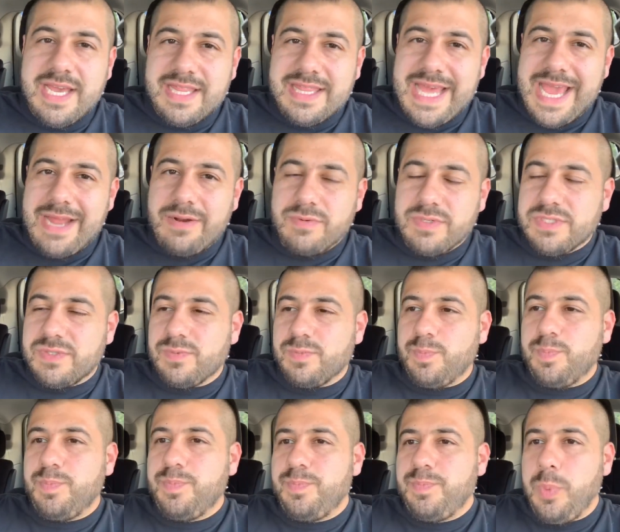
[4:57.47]
That was
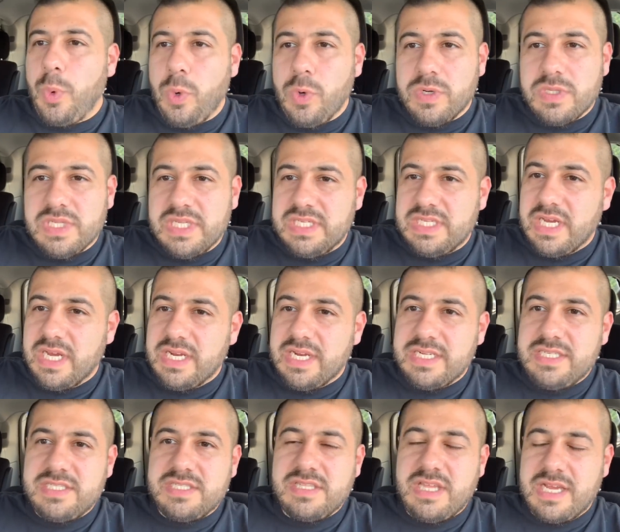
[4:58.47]
poorly done. I
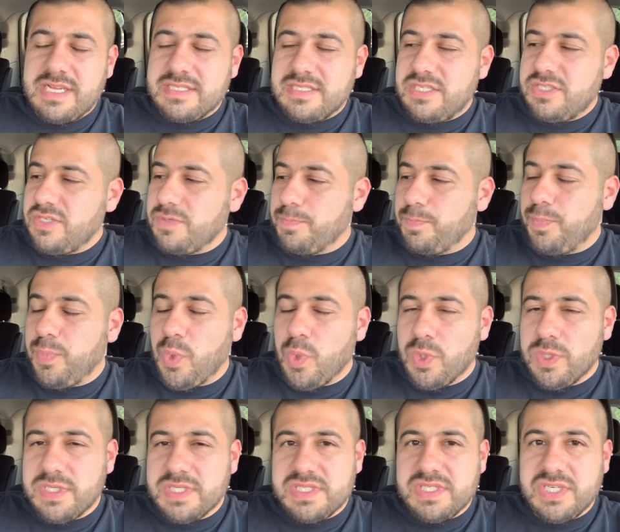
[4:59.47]
just thought such a
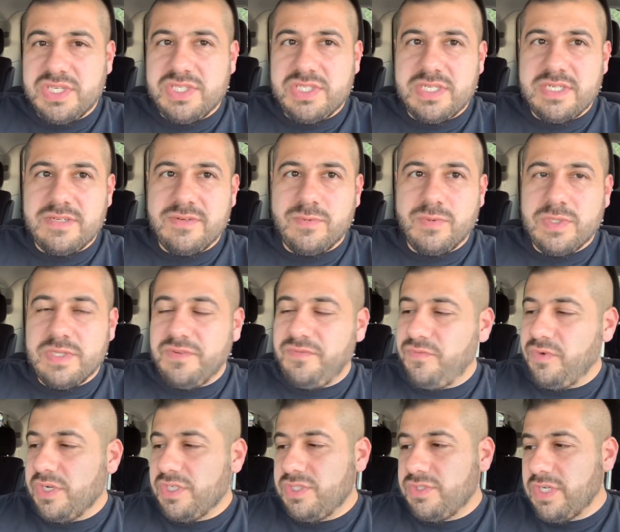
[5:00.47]
poor decision and it really
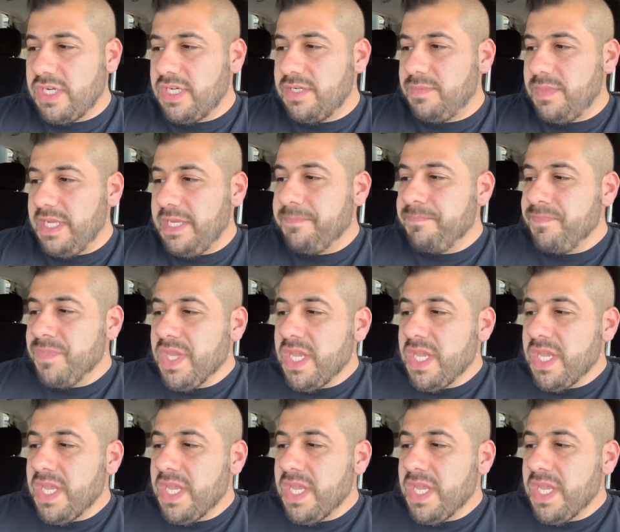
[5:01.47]
frustrated me.